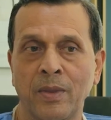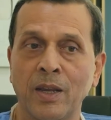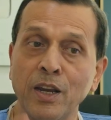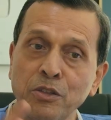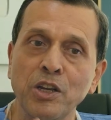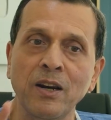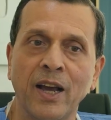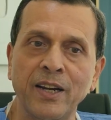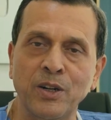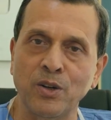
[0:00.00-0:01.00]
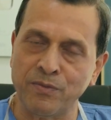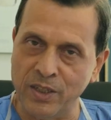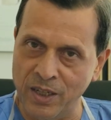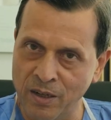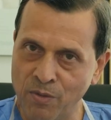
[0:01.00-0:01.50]
in the light of
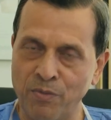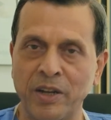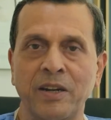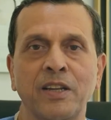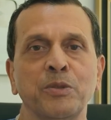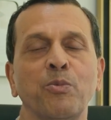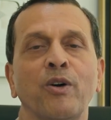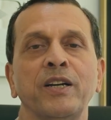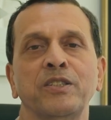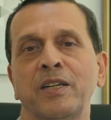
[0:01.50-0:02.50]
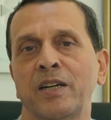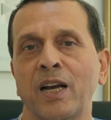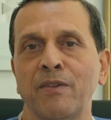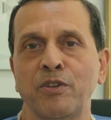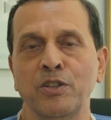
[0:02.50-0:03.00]
the various points that I
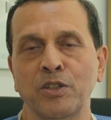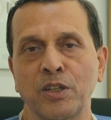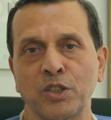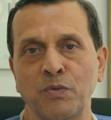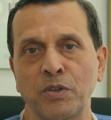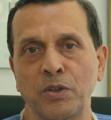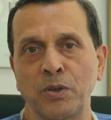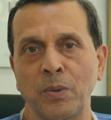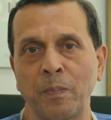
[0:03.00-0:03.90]
have discussed with you.